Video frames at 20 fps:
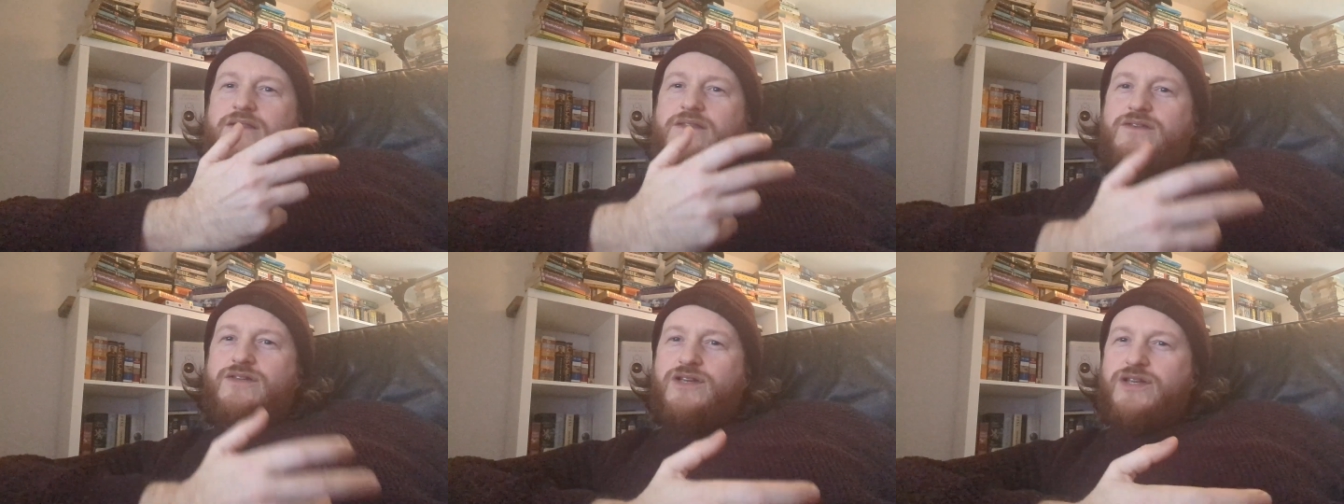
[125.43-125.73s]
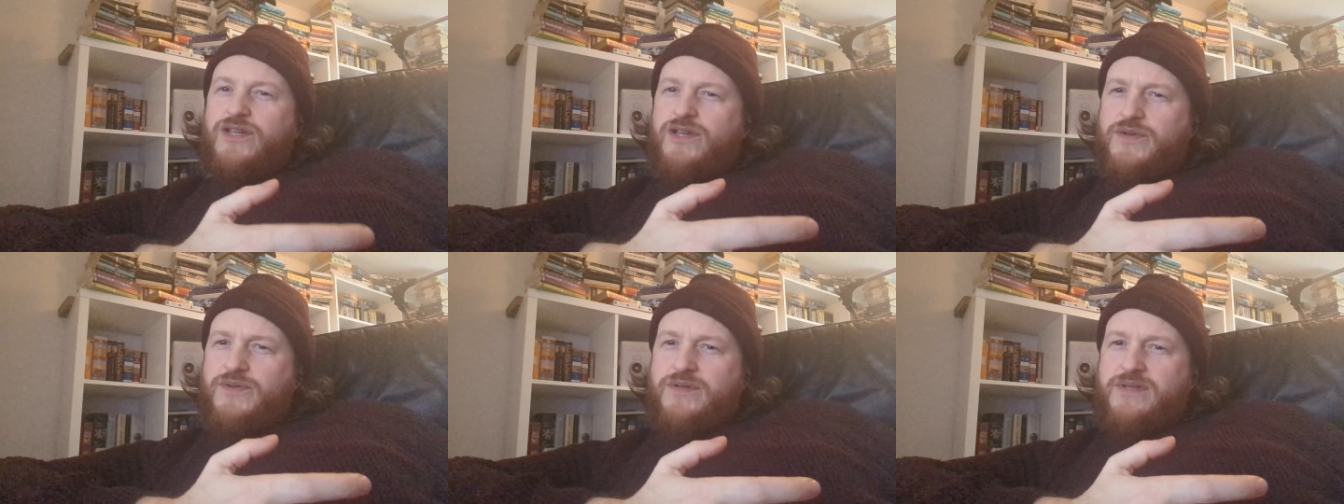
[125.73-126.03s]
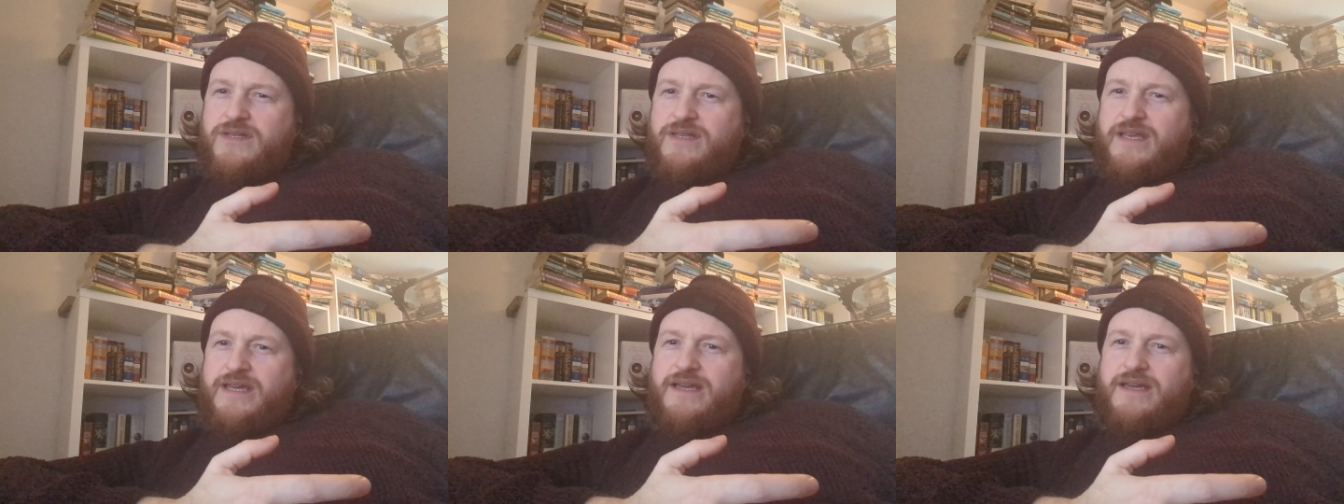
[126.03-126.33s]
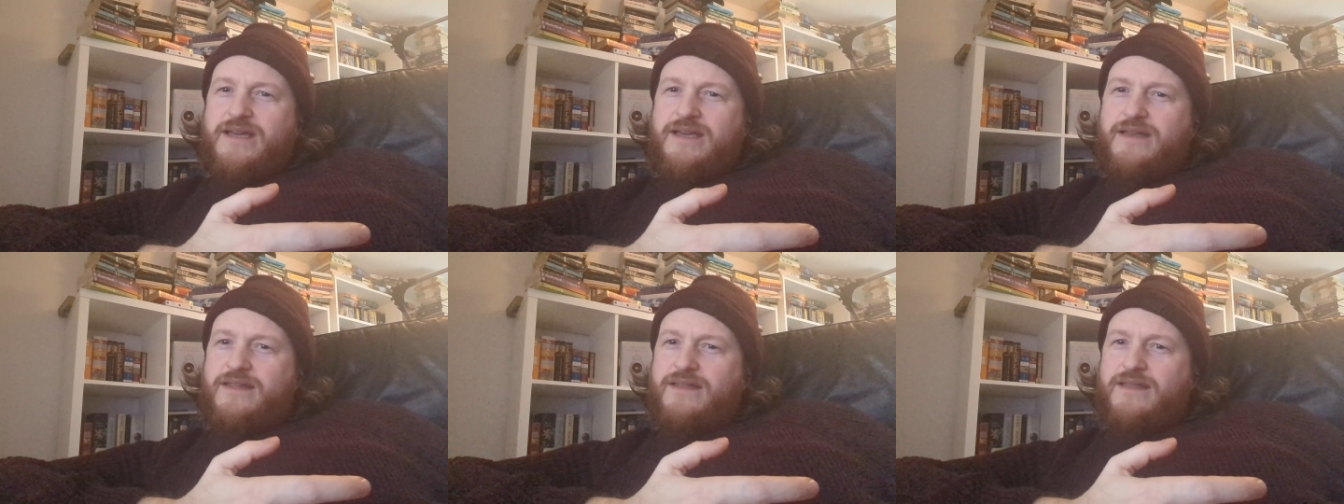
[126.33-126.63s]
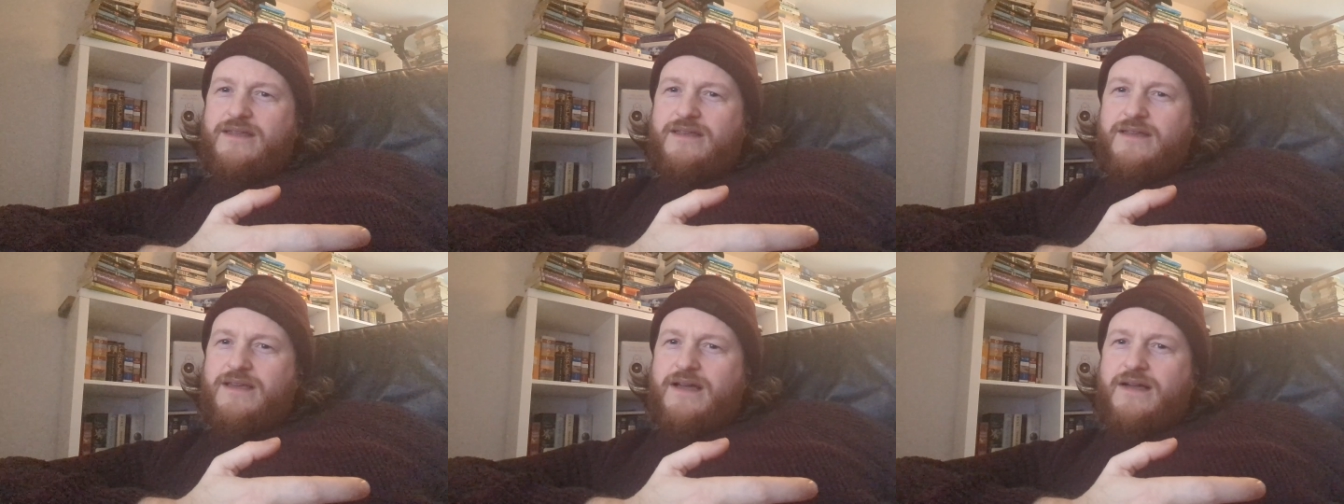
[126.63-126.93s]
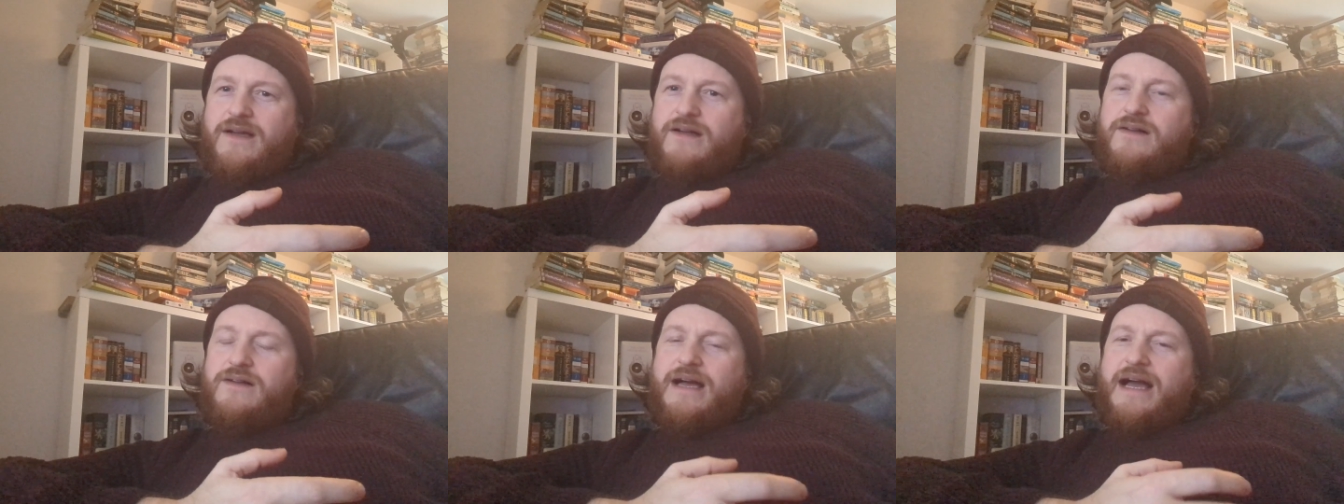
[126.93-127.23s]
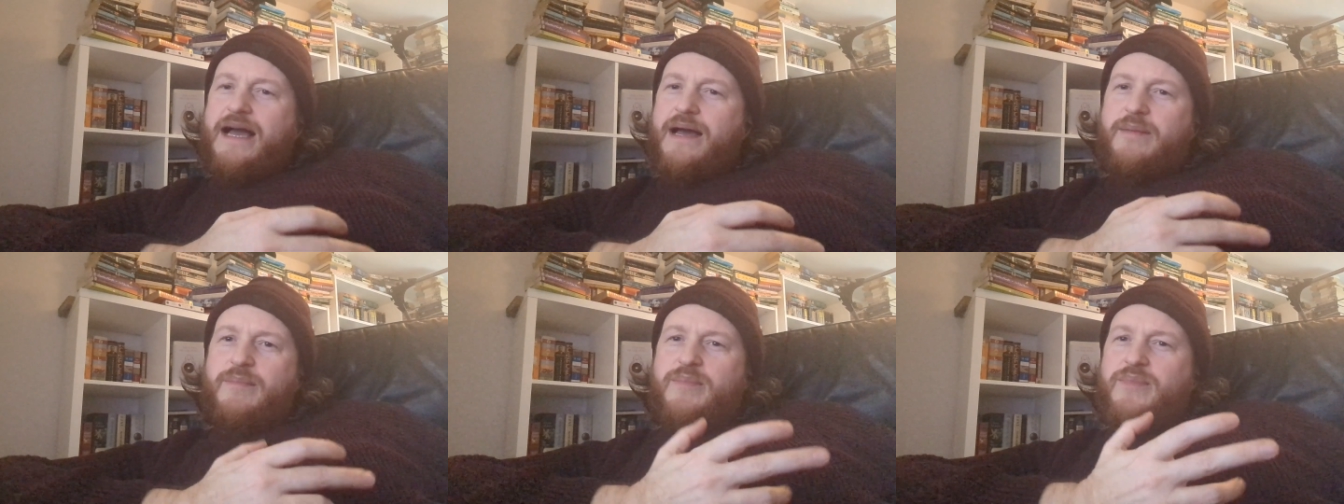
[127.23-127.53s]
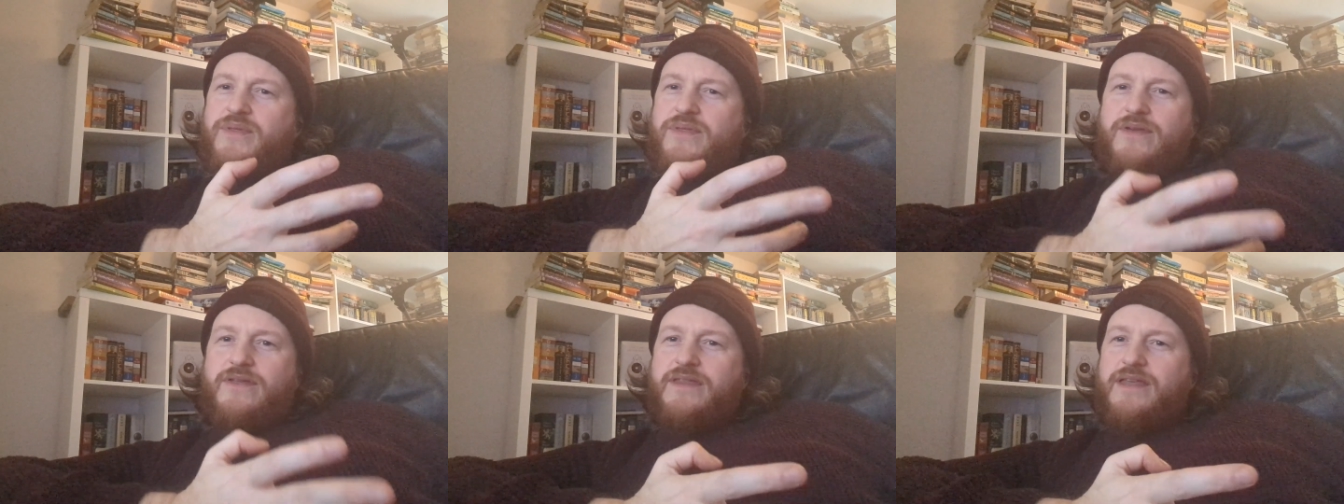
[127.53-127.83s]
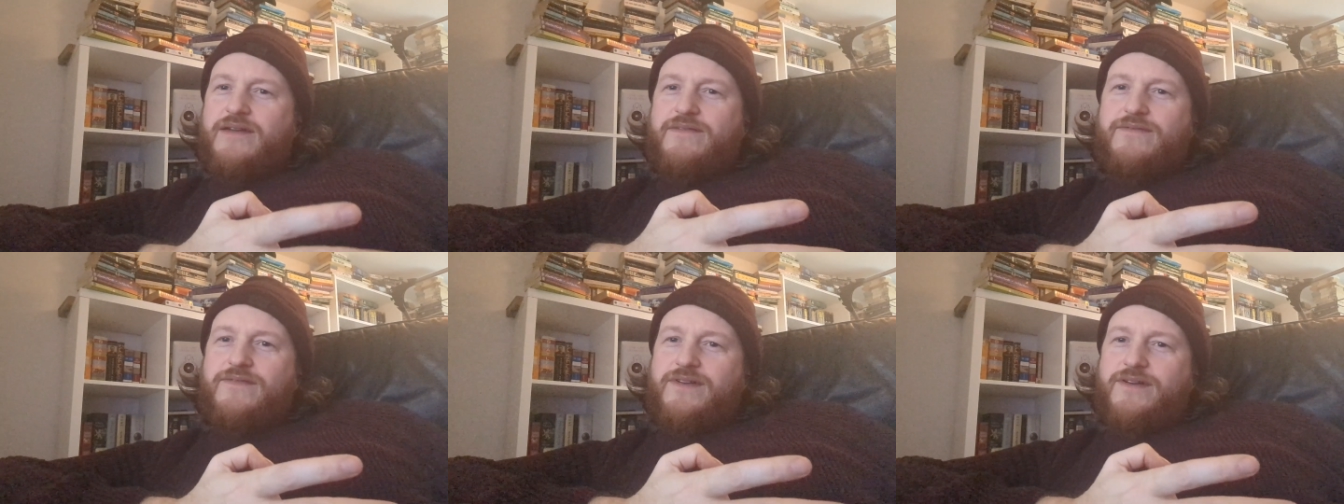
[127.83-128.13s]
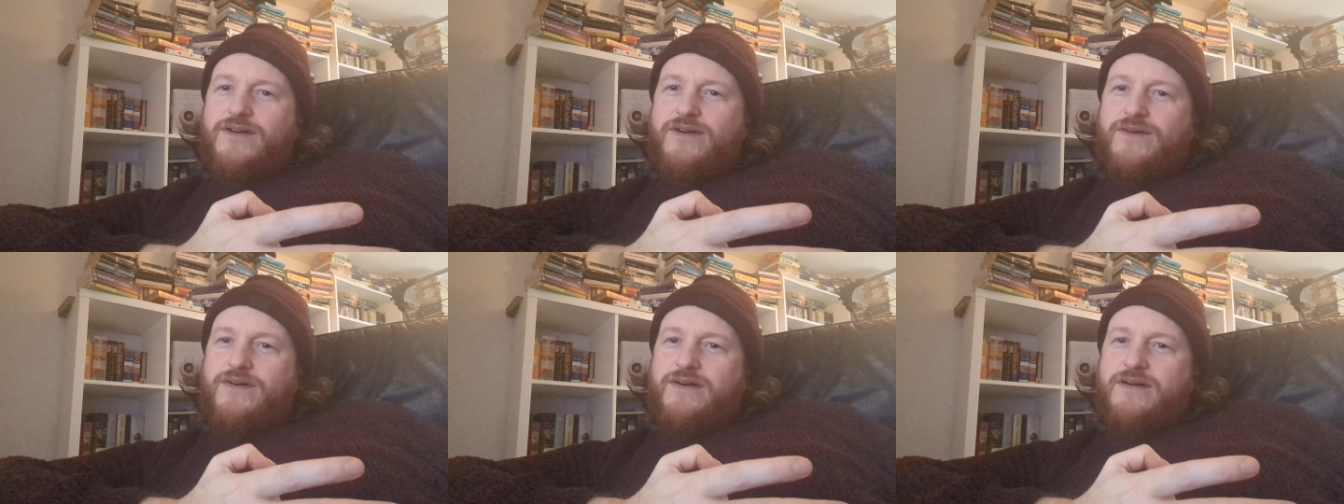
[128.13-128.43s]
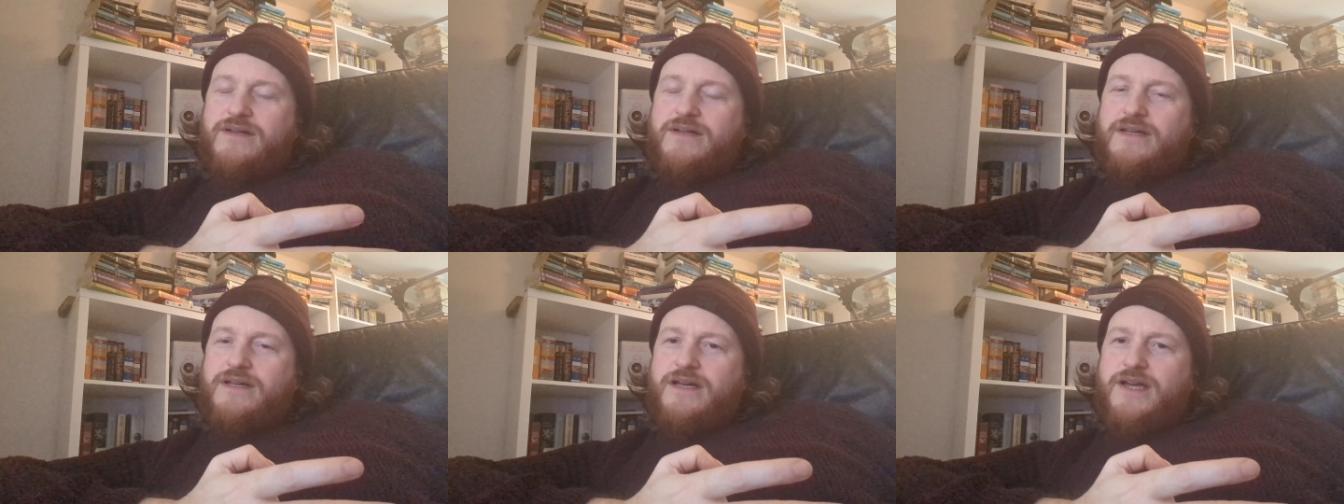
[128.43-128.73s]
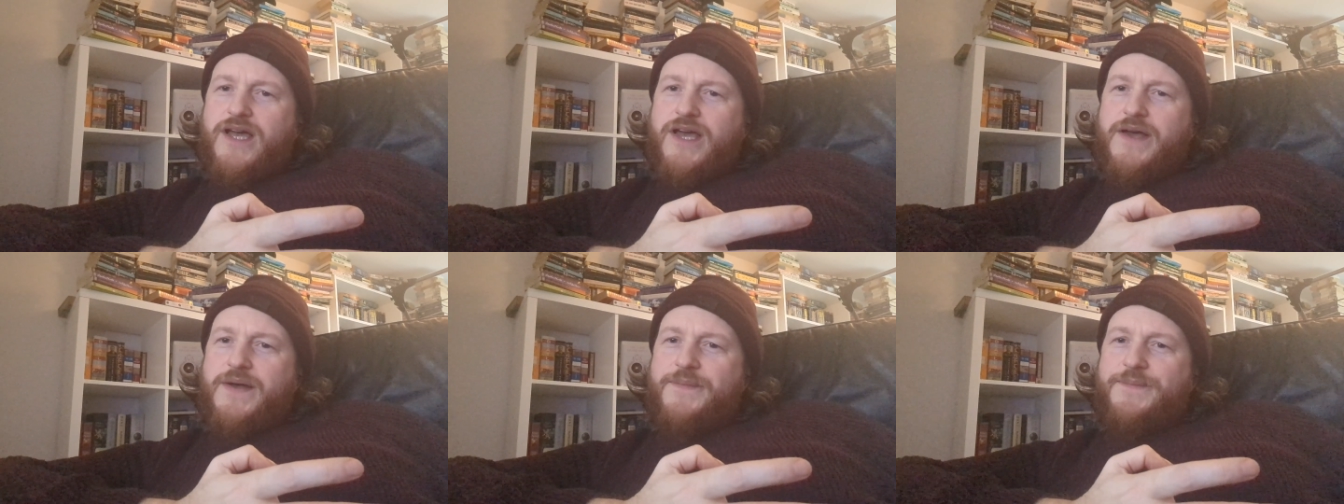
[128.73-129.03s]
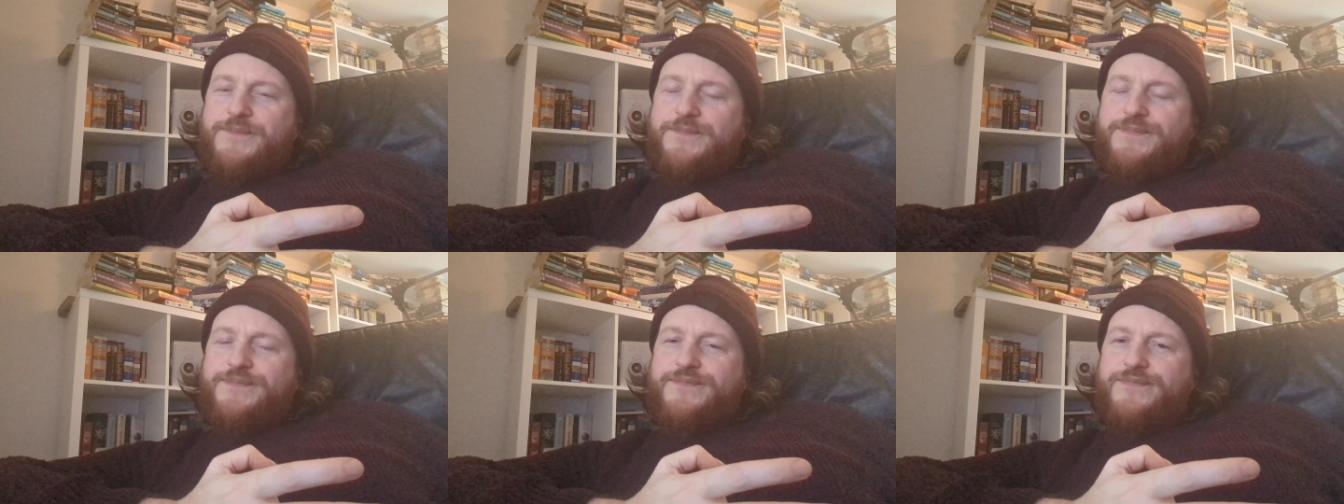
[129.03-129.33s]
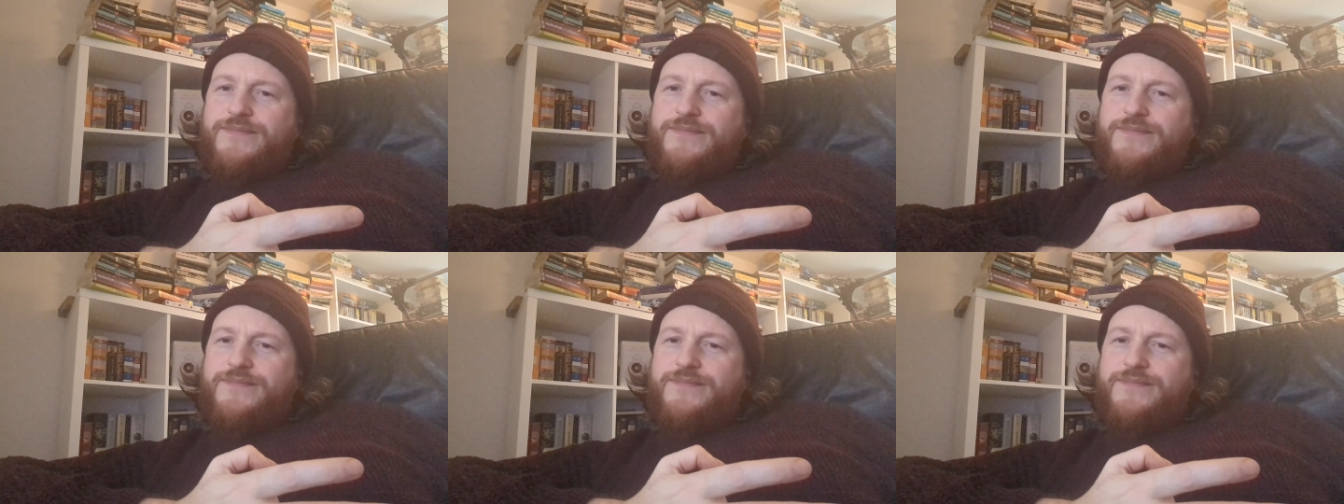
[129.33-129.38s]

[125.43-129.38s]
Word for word: to use their app that they've got um,